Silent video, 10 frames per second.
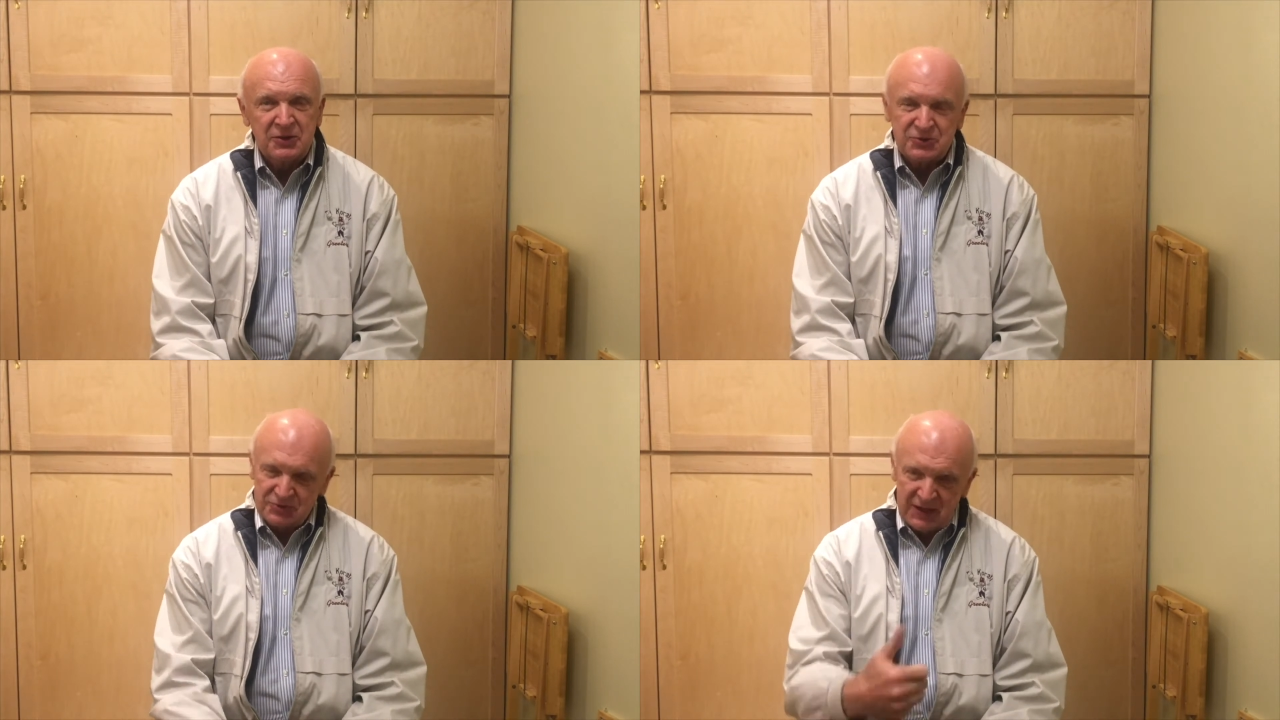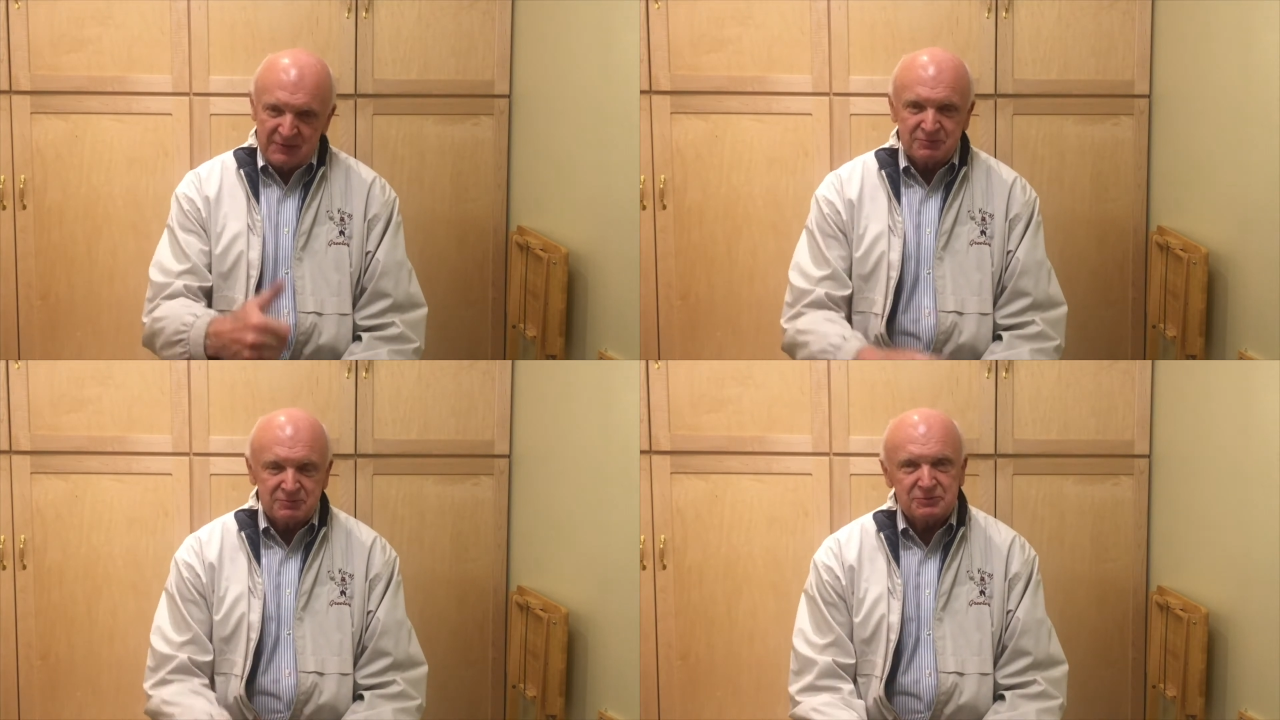So
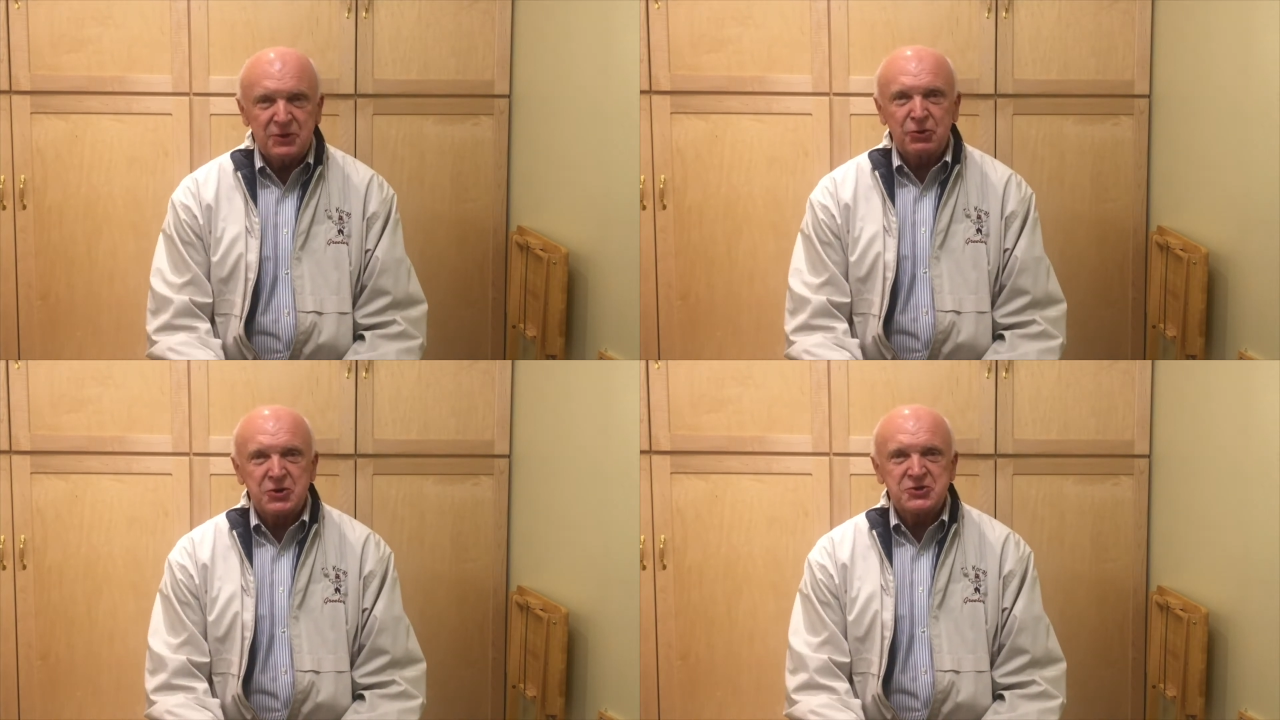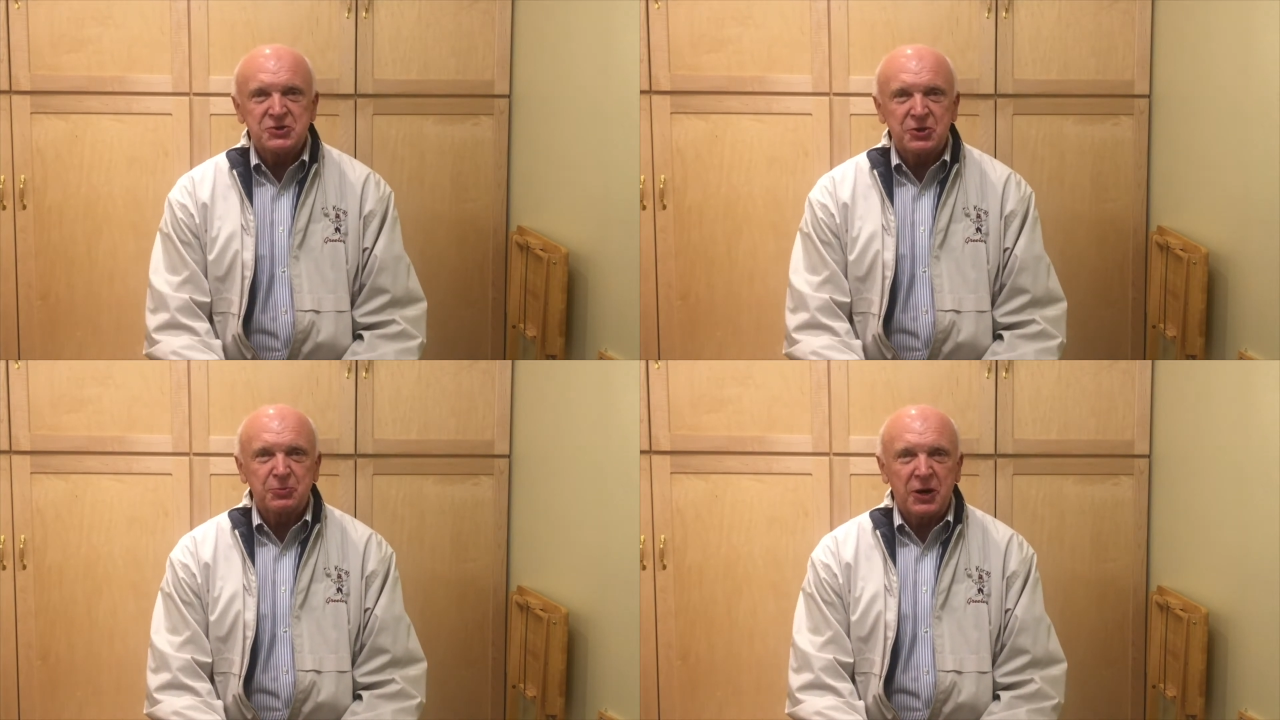I'm
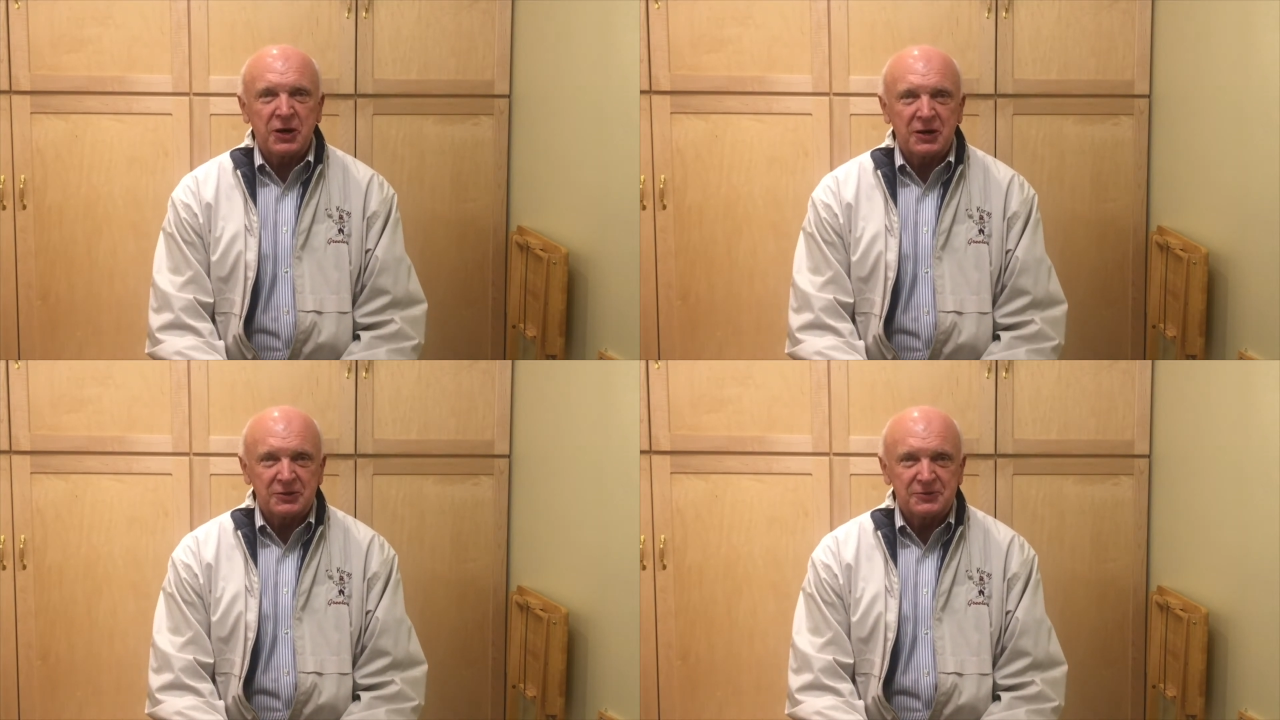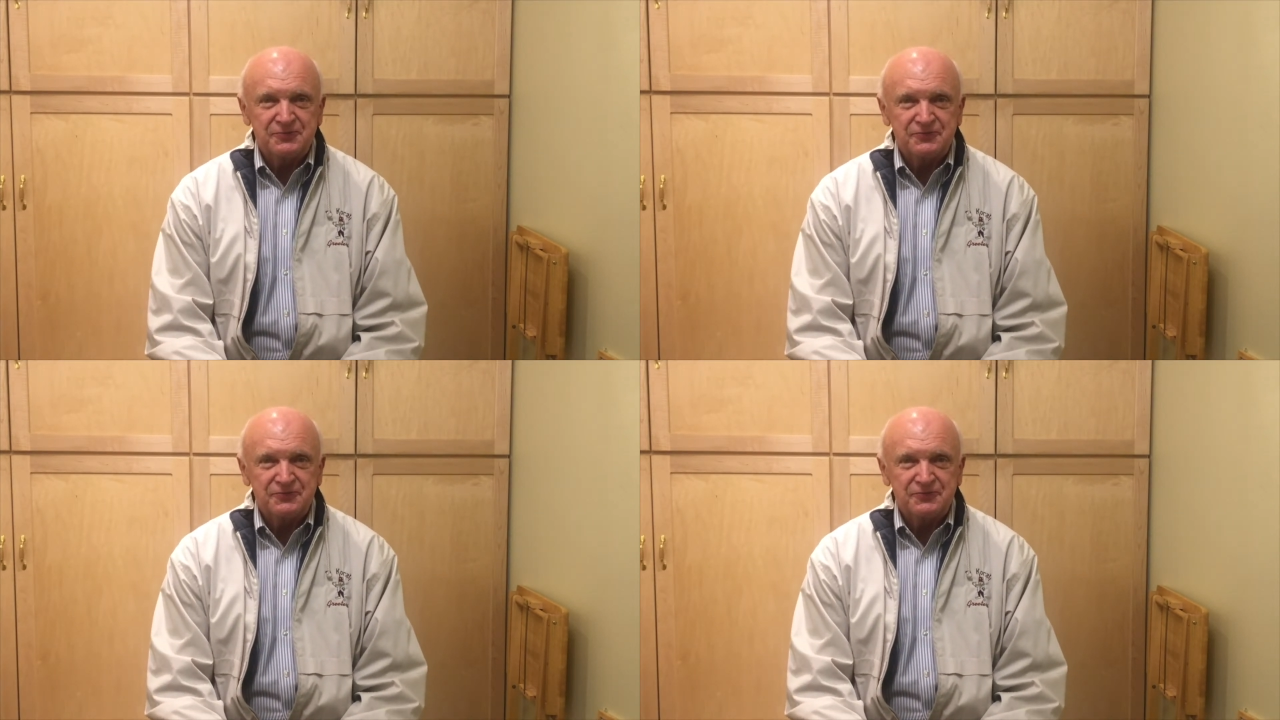endorsing your product.